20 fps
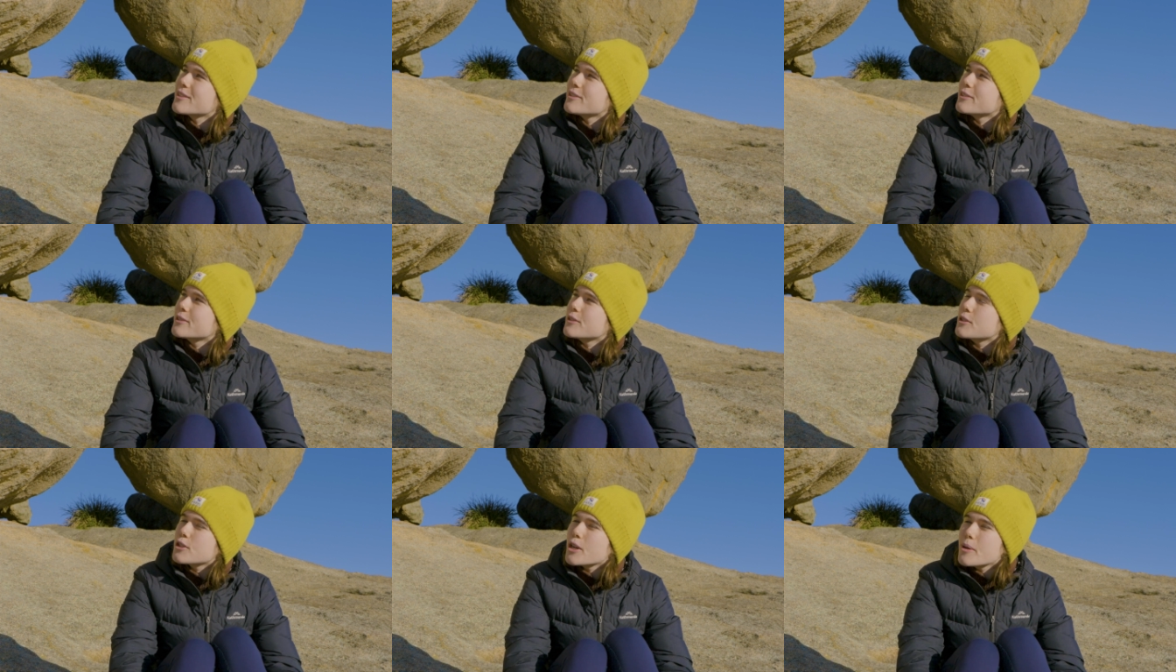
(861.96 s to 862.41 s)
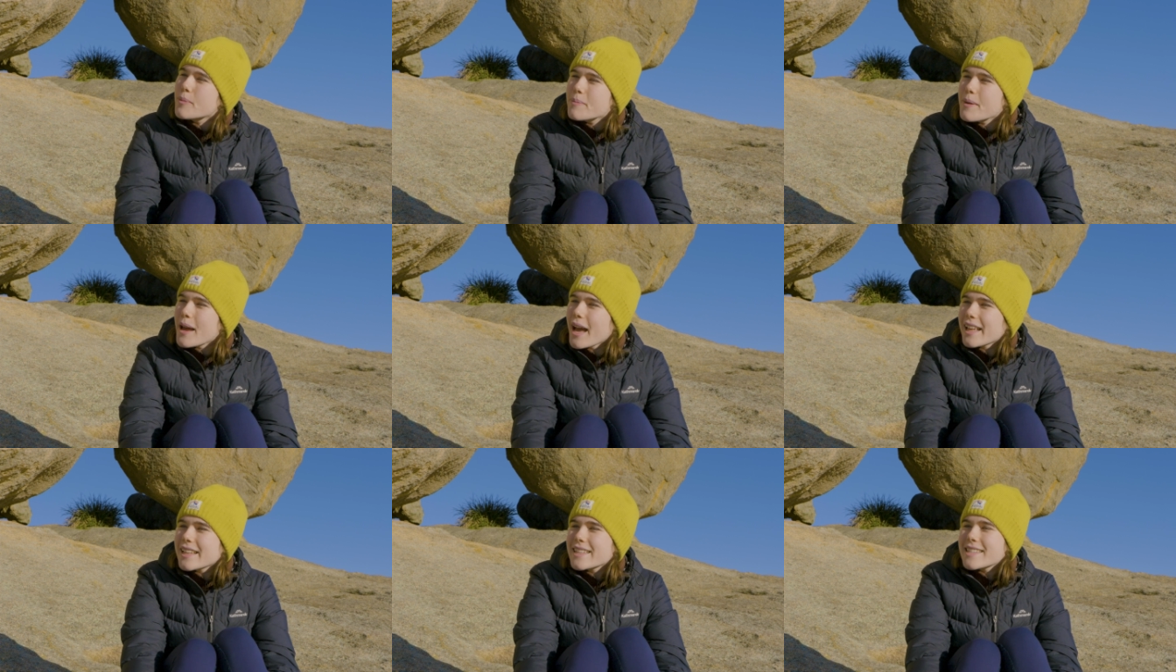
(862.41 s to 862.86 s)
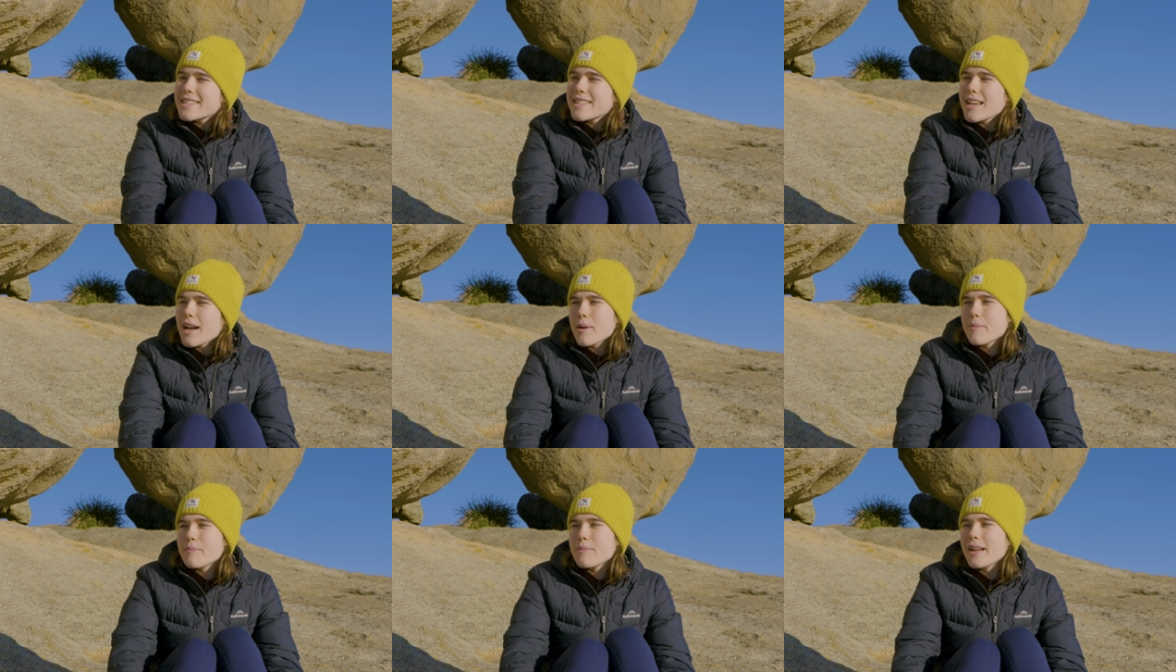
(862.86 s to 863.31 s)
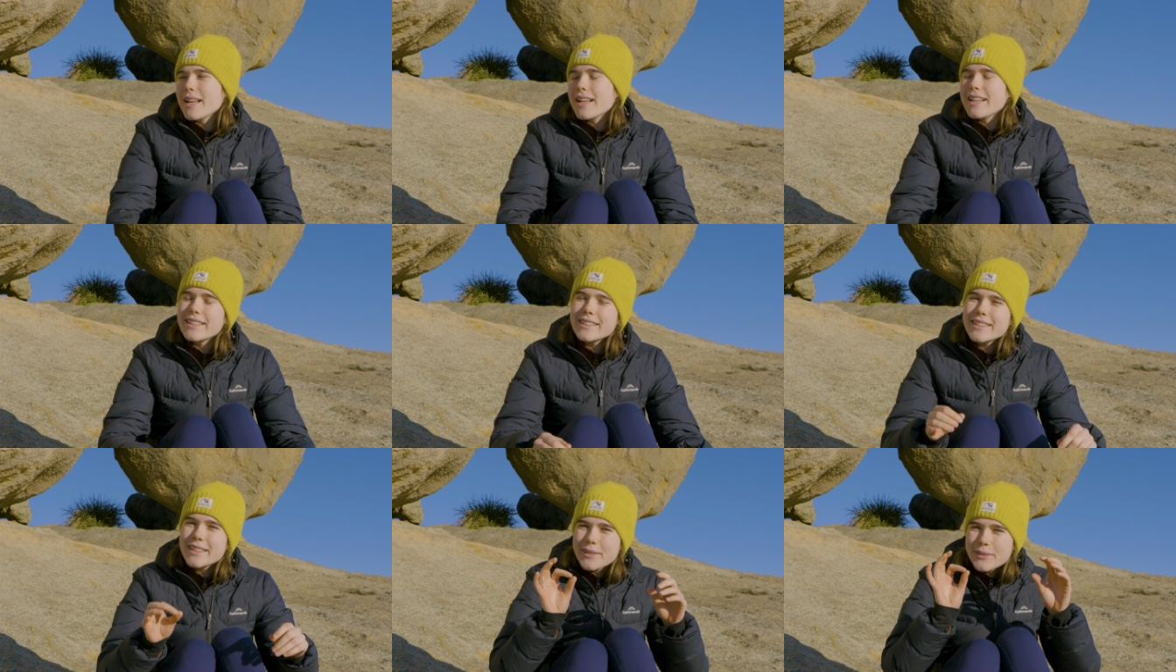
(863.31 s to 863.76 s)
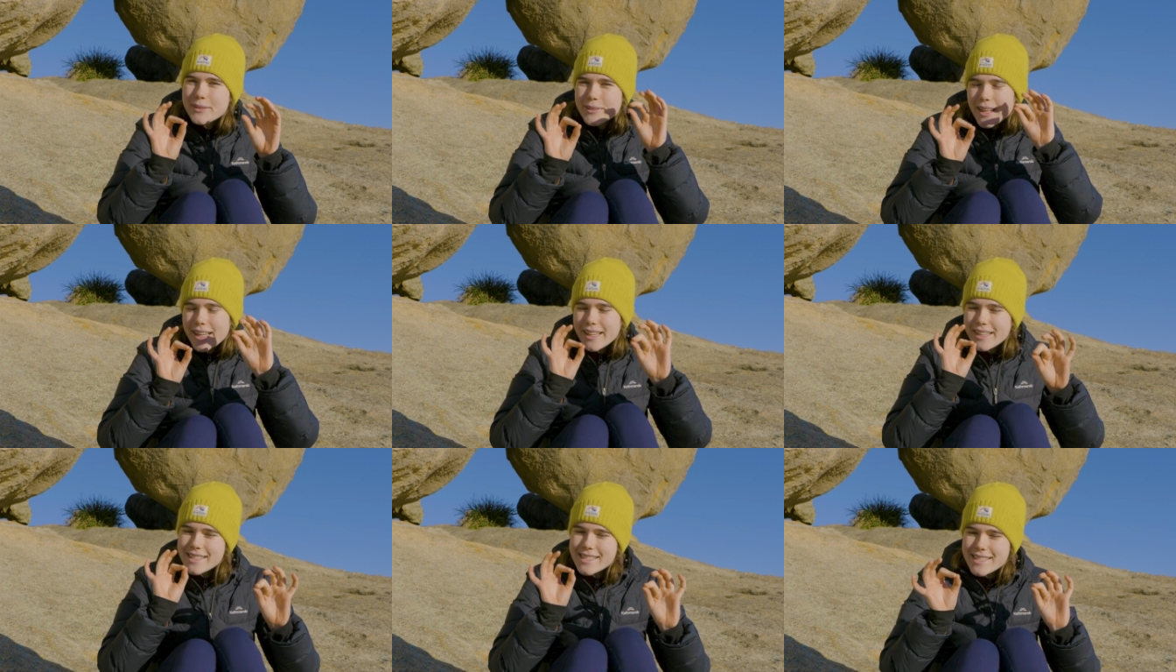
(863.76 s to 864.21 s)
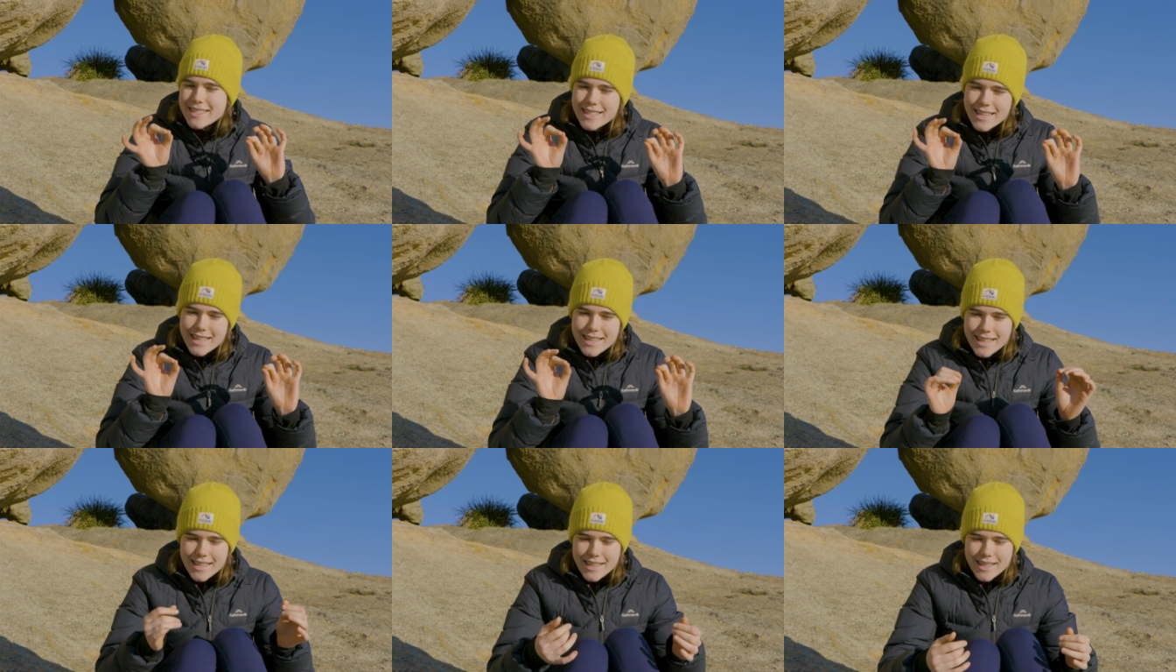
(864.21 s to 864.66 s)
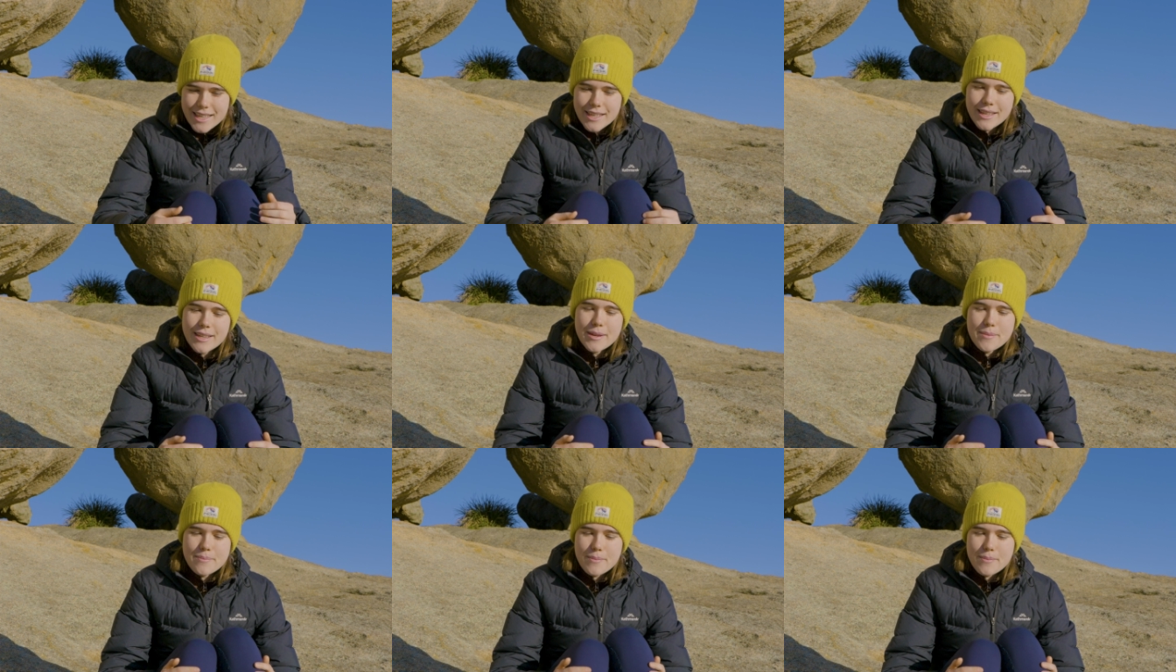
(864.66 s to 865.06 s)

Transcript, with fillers: little trip and some little like sneaky